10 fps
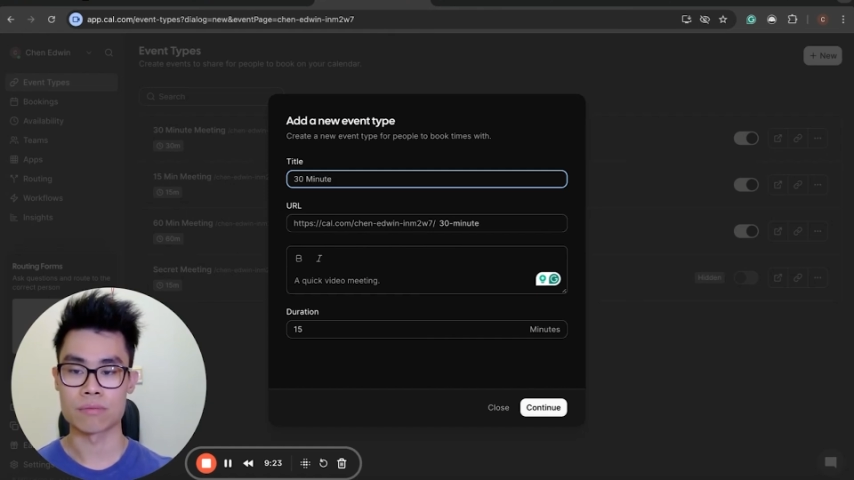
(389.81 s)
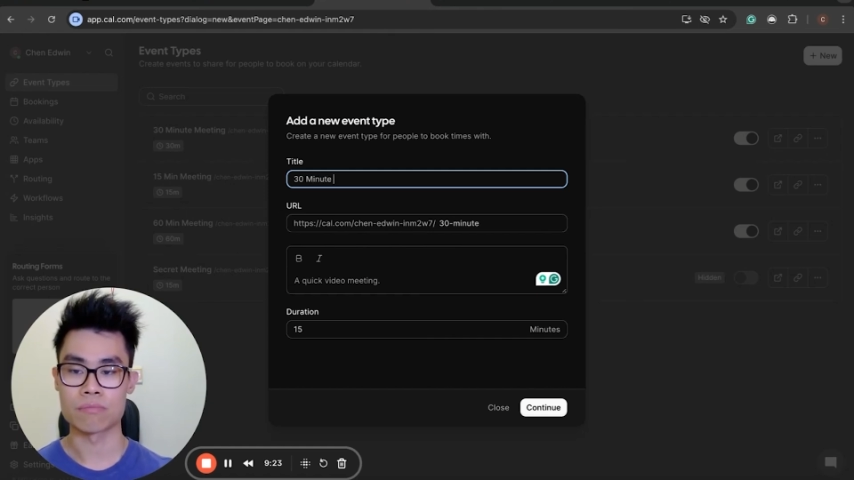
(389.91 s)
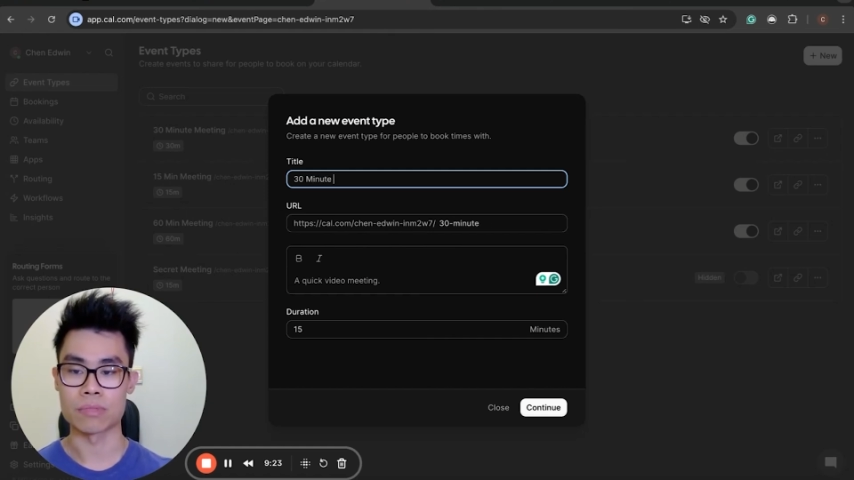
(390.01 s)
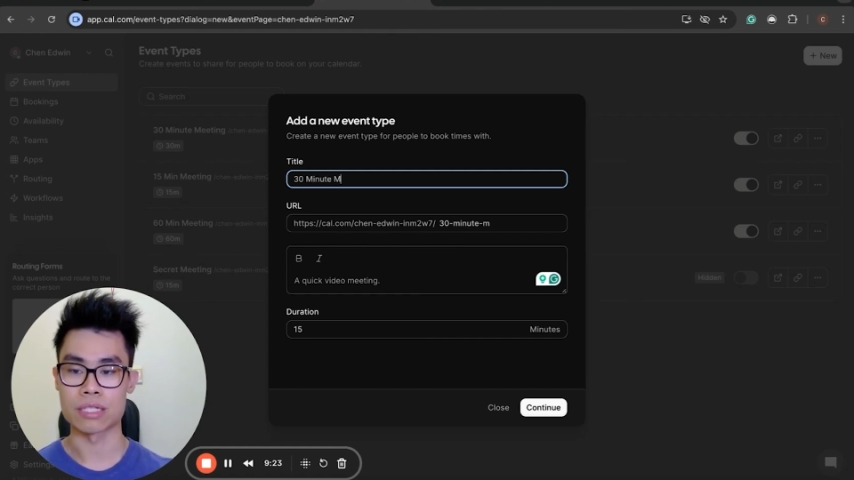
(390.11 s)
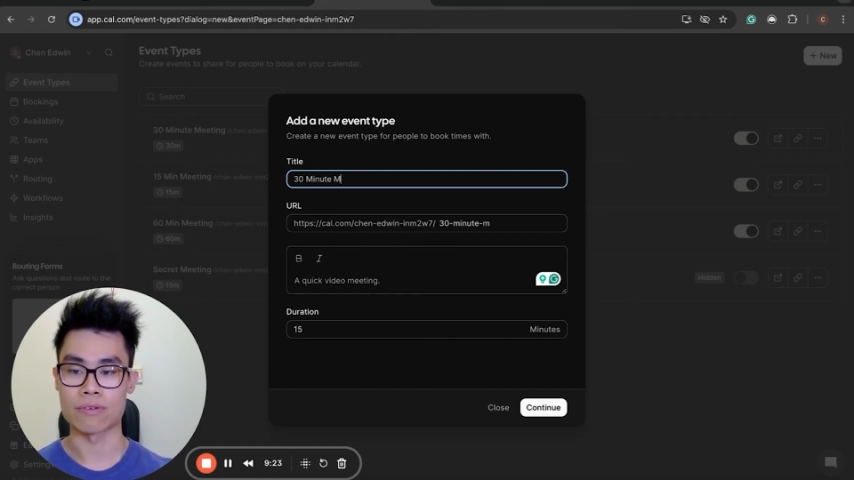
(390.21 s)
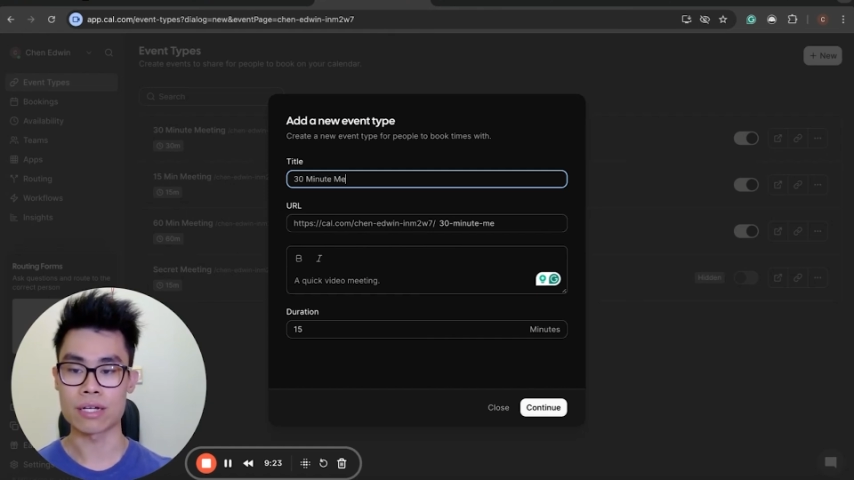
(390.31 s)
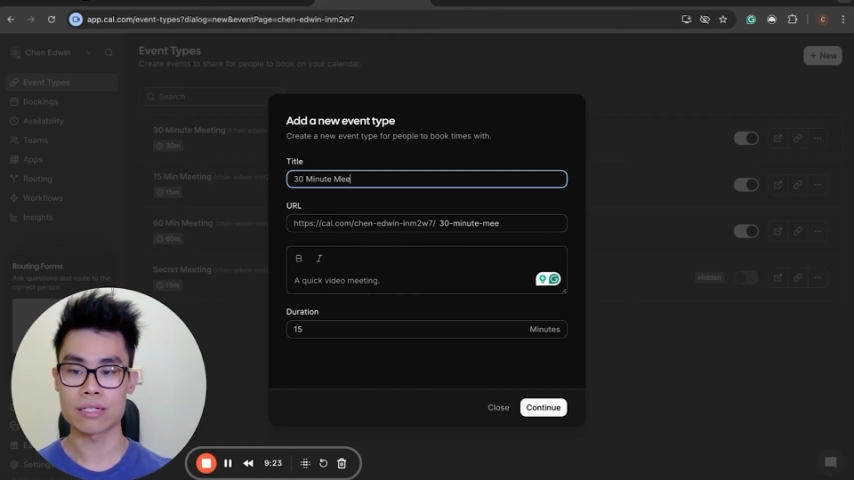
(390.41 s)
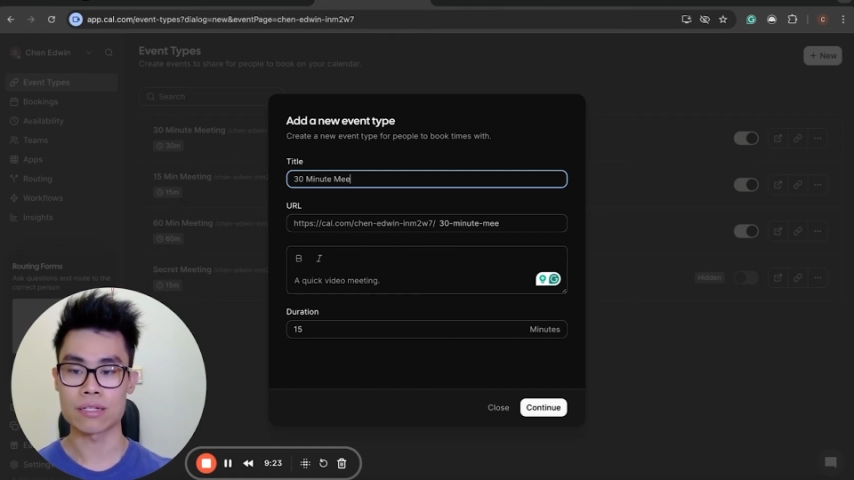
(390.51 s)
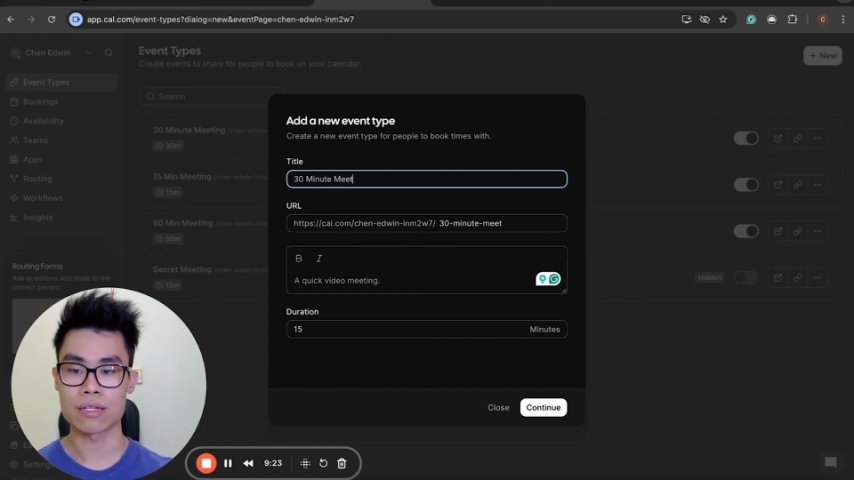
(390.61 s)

meeting, right?